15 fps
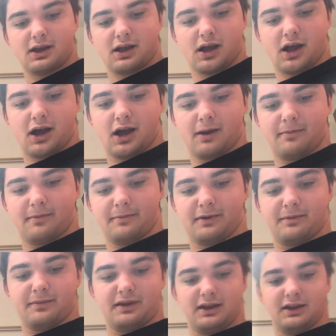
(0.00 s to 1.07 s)
I'm going
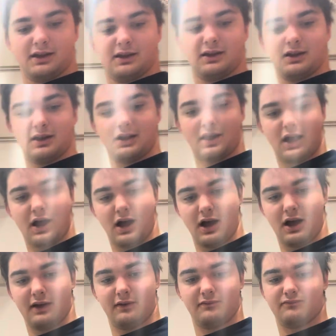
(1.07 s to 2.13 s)
to be
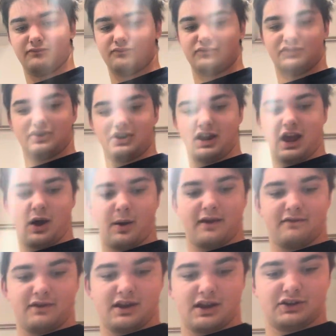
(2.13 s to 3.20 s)
seeing how
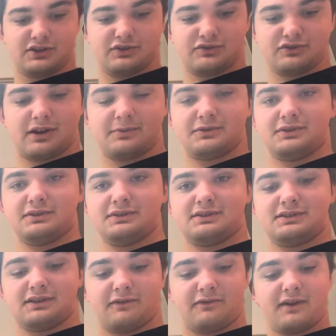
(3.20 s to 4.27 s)
aviation disruptions
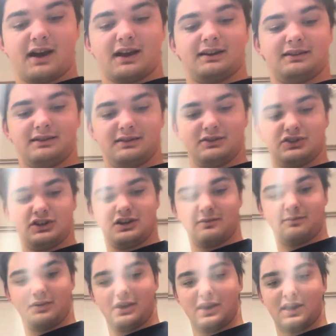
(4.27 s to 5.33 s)
affect
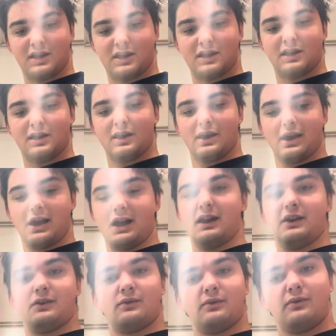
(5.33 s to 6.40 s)
GDP
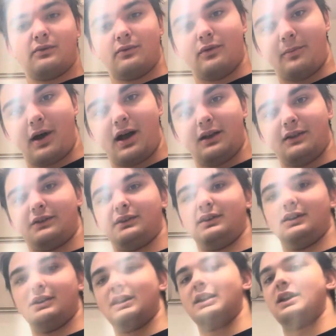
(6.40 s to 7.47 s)
and what policy
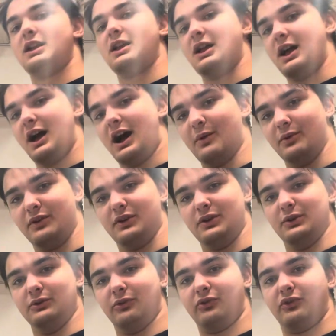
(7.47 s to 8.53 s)
I would
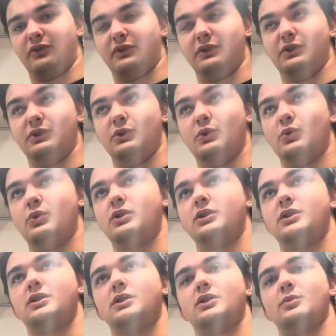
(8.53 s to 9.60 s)
use to
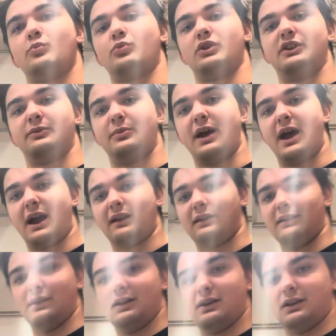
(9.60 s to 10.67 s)
bring us back
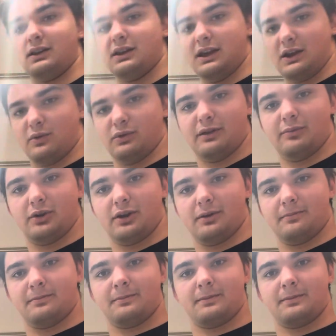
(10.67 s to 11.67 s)
to equilibrium,